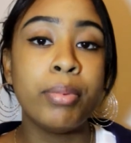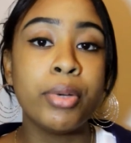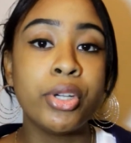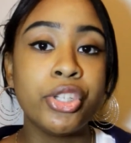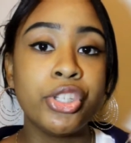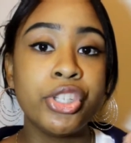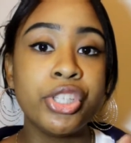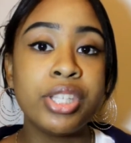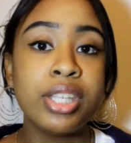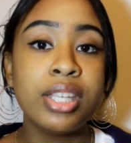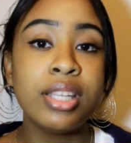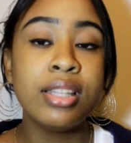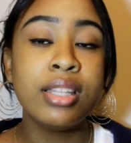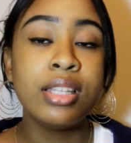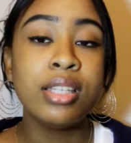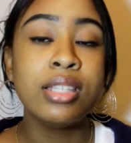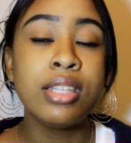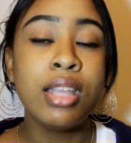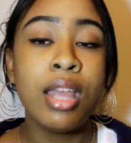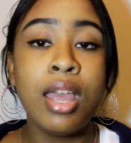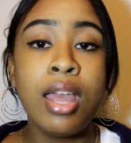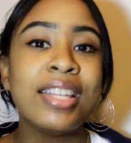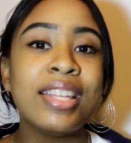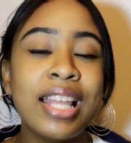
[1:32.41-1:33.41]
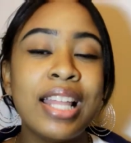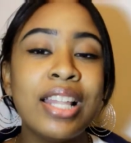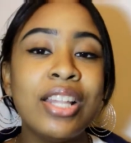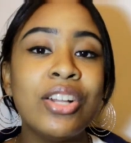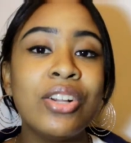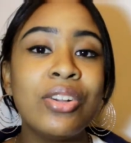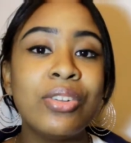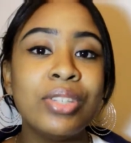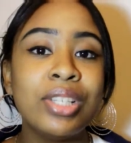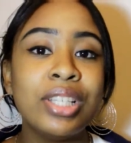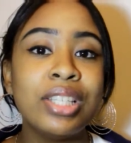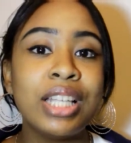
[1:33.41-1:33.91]
purchasing this, the seller
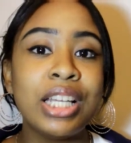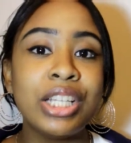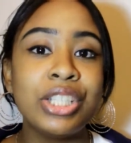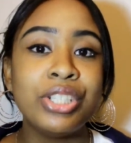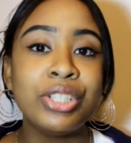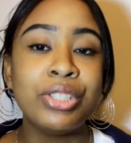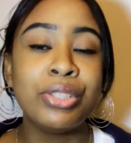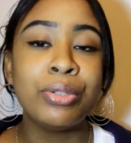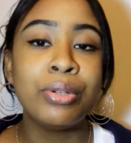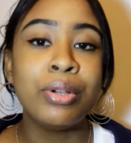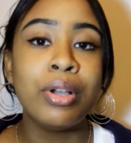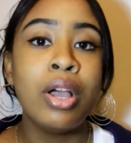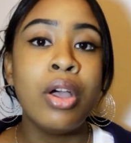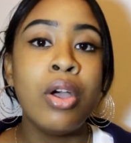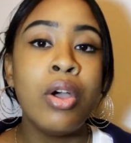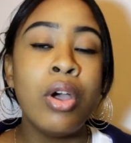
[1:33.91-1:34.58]
only lets you do